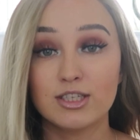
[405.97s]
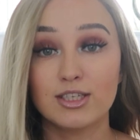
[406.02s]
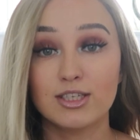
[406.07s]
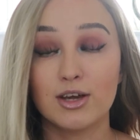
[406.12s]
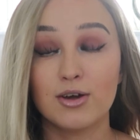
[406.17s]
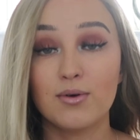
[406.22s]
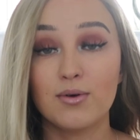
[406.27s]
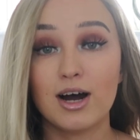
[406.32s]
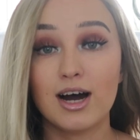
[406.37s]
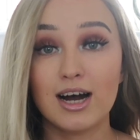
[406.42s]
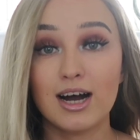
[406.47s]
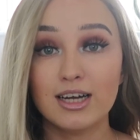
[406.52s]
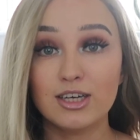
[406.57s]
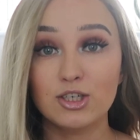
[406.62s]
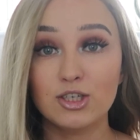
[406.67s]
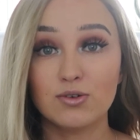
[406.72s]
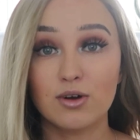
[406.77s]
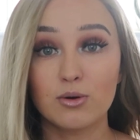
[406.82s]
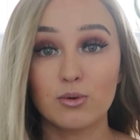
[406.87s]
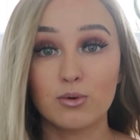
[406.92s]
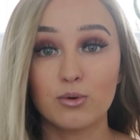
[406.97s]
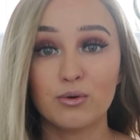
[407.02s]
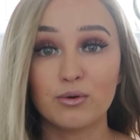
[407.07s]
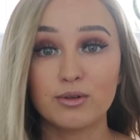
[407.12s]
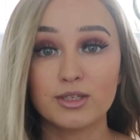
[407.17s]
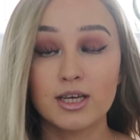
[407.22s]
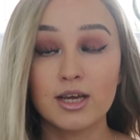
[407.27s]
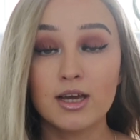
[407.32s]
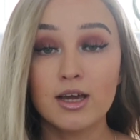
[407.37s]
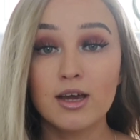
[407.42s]
So I
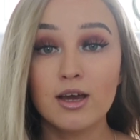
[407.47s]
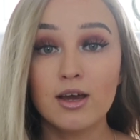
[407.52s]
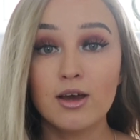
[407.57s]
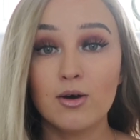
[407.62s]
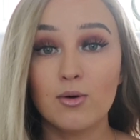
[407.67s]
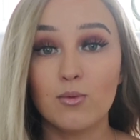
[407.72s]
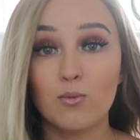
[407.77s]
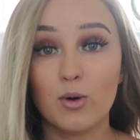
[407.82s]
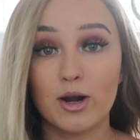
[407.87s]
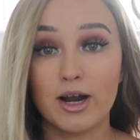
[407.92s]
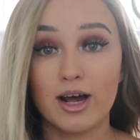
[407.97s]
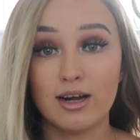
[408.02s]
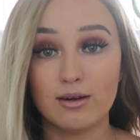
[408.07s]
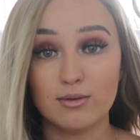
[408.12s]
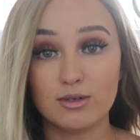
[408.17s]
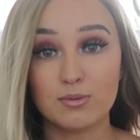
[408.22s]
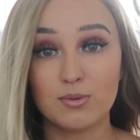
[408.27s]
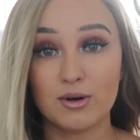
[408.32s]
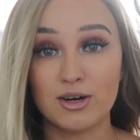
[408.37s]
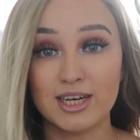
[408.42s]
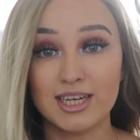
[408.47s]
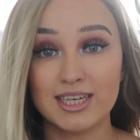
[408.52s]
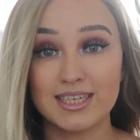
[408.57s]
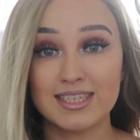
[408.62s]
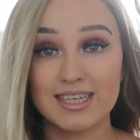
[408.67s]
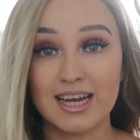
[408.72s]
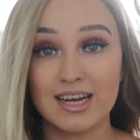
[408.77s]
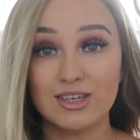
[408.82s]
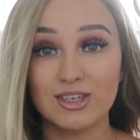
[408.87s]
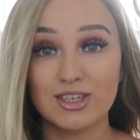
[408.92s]
struggled when I was wearing
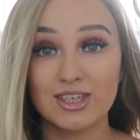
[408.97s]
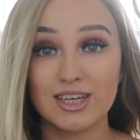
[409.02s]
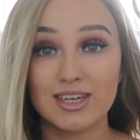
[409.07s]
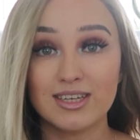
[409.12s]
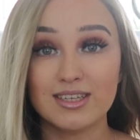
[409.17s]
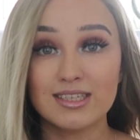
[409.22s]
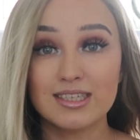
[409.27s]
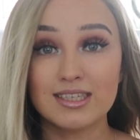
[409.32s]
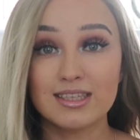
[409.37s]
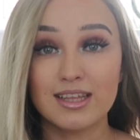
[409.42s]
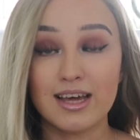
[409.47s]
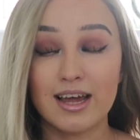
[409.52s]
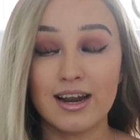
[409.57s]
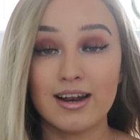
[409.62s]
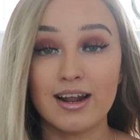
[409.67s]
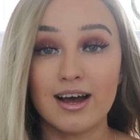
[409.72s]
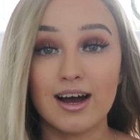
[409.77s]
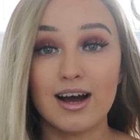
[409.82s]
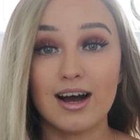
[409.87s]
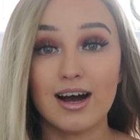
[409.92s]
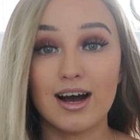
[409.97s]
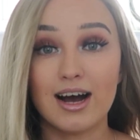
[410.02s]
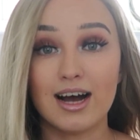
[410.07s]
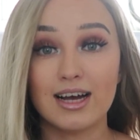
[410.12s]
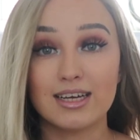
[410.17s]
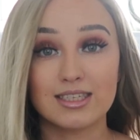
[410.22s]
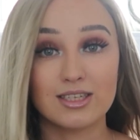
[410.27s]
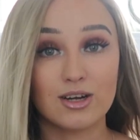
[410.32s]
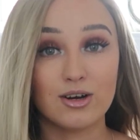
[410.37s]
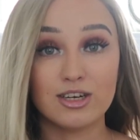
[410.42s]
extensions, then
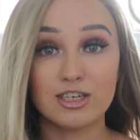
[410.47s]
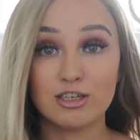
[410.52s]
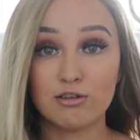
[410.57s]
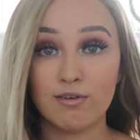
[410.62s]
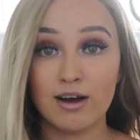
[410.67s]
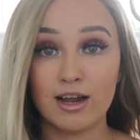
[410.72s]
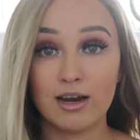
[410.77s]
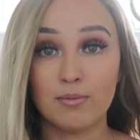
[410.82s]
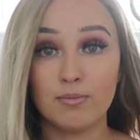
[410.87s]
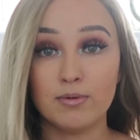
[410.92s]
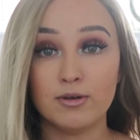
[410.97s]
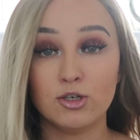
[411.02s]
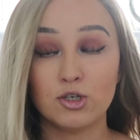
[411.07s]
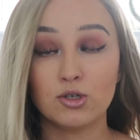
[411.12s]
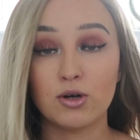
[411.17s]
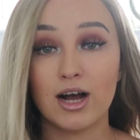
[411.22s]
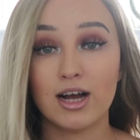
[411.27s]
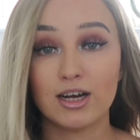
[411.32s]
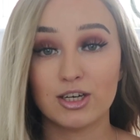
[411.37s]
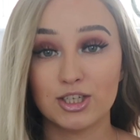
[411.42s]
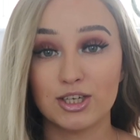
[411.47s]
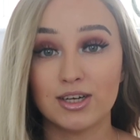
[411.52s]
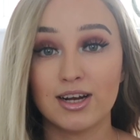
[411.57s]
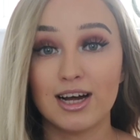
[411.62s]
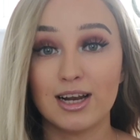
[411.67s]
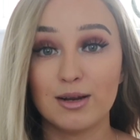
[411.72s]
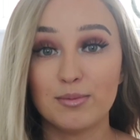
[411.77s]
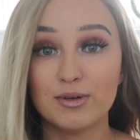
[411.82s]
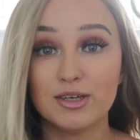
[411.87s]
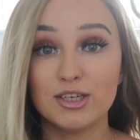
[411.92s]
I started developing traction
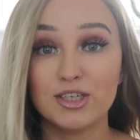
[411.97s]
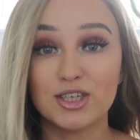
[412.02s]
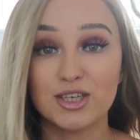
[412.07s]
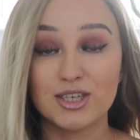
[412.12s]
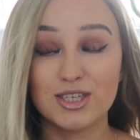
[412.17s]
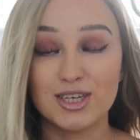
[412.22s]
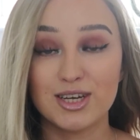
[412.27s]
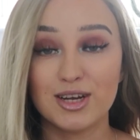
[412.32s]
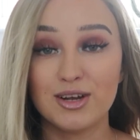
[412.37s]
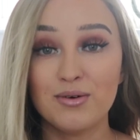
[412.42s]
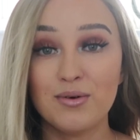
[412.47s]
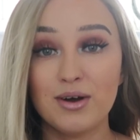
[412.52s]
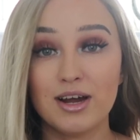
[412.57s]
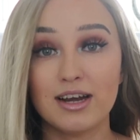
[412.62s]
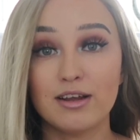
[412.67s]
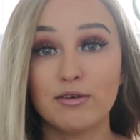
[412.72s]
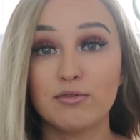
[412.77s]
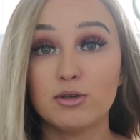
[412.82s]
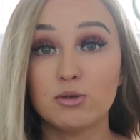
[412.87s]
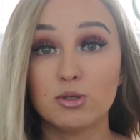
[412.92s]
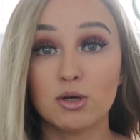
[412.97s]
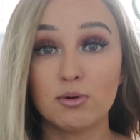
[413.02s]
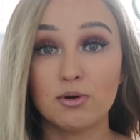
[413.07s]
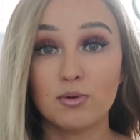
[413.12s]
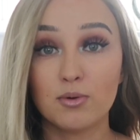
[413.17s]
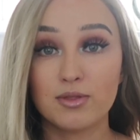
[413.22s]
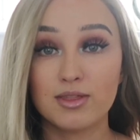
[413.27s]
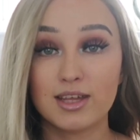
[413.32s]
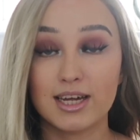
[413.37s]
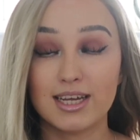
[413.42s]
alopecia too, and if you don't
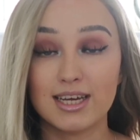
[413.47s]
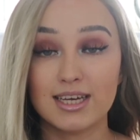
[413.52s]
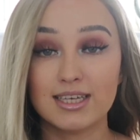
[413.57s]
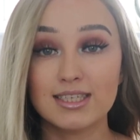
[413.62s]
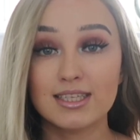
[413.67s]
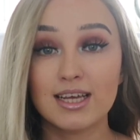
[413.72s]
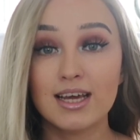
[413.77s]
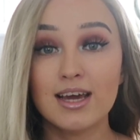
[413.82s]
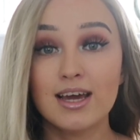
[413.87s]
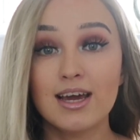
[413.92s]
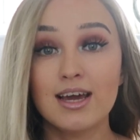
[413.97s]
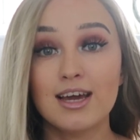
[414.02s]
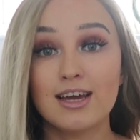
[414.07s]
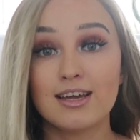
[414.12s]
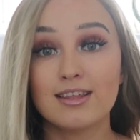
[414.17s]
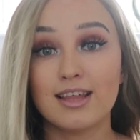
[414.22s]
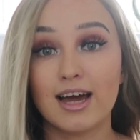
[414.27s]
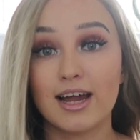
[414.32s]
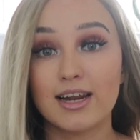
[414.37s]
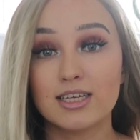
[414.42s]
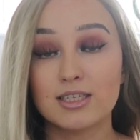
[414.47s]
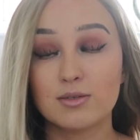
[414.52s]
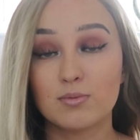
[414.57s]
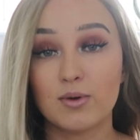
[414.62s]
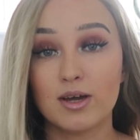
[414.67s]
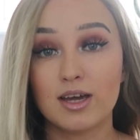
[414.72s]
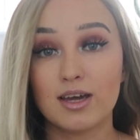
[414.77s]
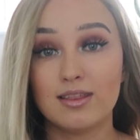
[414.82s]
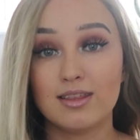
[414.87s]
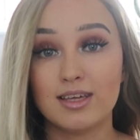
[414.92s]
know what that is
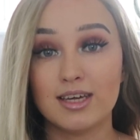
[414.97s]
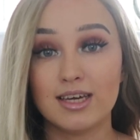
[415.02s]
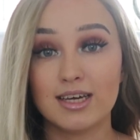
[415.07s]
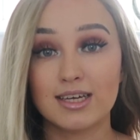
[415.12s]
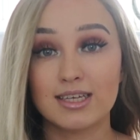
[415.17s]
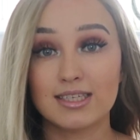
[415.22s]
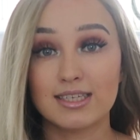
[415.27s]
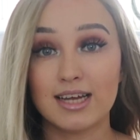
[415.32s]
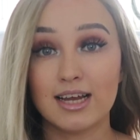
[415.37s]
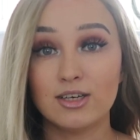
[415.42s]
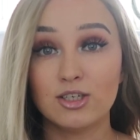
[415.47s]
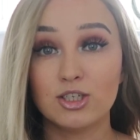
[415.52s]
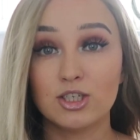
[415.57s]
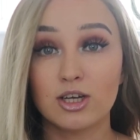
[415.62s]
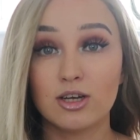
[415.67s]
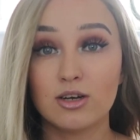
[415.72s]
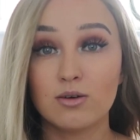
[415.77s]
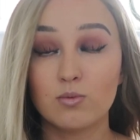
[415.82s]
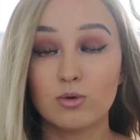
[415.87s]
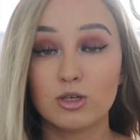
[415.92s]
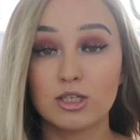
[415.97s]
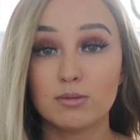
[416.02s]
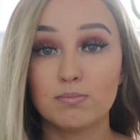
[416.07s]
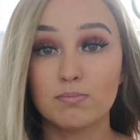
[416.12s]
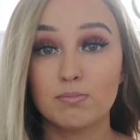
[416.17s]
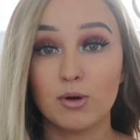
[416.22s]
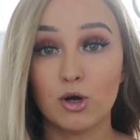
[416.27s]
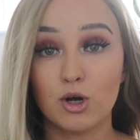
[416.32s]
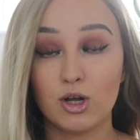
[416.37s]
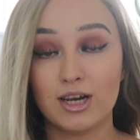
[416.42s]
where the extension
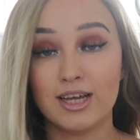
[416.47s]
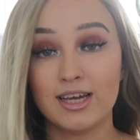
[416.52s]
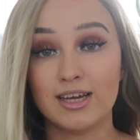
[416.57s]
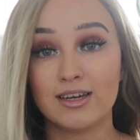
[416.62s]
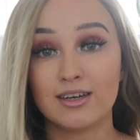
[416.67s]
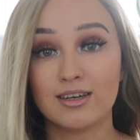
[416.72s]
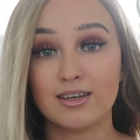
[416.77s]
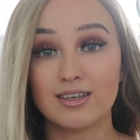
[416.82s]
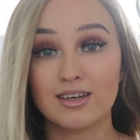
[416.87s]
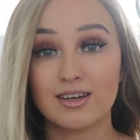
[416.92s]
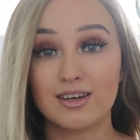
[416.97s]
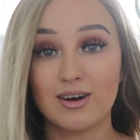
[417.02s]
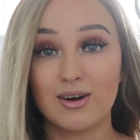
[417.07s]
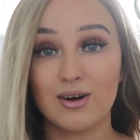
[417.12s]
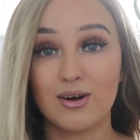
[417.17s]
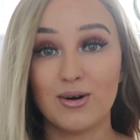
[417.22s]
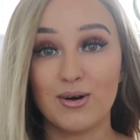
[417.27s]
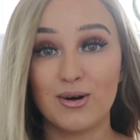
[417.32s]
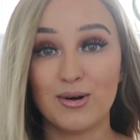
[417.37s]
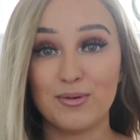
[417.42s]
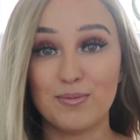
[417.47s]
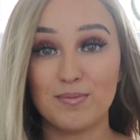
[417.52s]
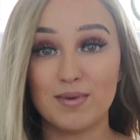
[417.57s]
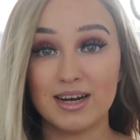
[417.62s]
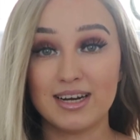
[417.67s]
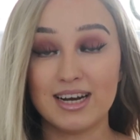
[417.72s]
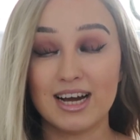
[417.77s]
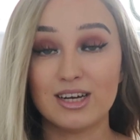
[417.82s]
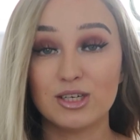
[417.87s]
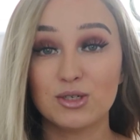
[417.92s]
was pulling on
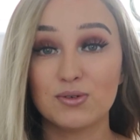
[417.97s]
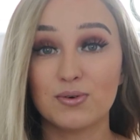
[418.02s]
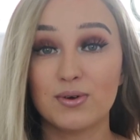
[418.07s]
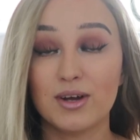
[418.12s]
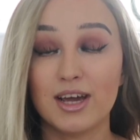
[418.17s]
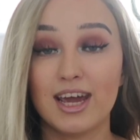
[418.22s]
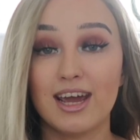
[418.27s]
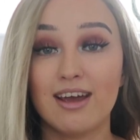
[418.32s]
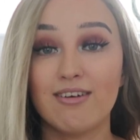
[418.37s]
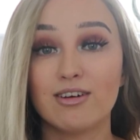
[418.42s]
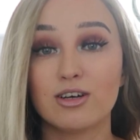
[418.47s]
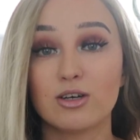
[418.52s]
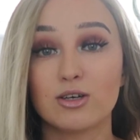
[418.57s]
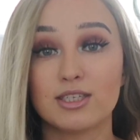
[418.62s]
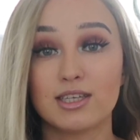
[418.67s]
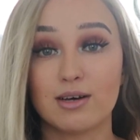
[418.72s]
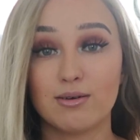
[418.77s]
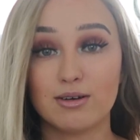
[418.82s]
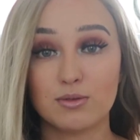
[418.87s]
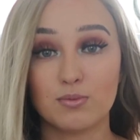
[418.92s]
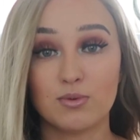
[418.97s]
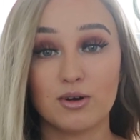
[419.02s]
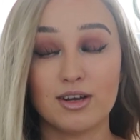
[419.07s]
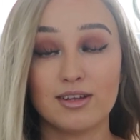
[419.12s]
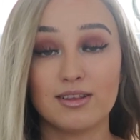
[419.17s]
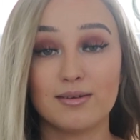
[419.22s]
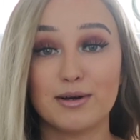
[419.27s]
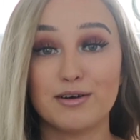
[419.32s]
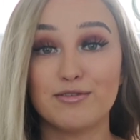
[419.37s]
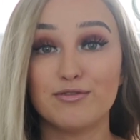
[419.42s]
my natural hair, and because I was
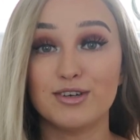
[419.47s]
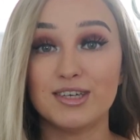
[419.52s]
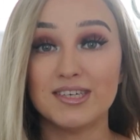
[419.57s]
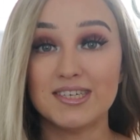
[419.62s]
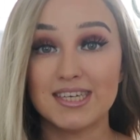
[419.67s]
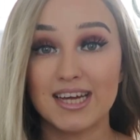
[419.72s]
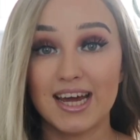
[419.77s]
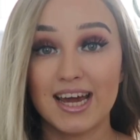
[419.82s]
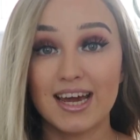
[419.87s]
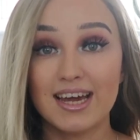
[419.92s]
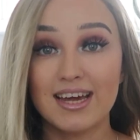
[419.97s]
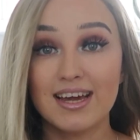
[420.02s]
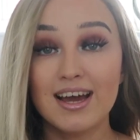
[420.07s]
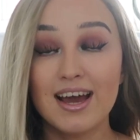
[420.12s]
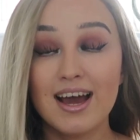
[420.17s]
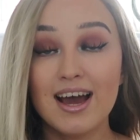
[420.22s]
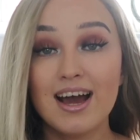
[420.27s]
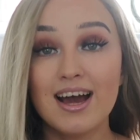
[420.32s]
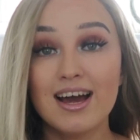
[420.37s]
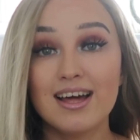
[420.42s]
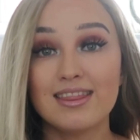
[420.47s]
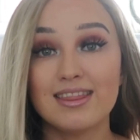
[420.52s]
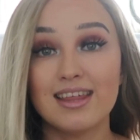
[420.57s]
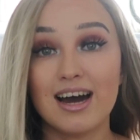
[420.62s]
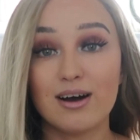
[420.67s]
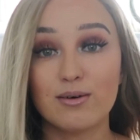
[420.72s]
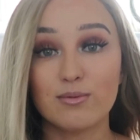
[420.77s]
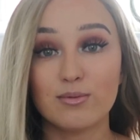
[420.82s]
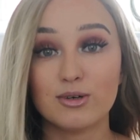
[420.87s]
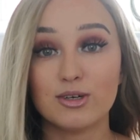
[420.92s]
wearing them every day,
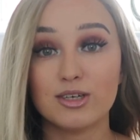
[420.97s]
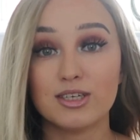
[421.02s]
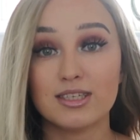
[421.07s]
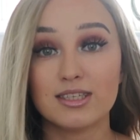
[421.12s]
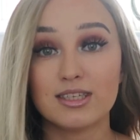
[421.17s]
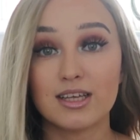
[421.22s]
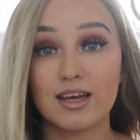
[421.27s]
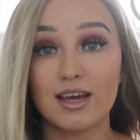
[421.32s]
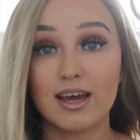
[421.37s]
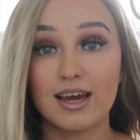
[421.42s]
that was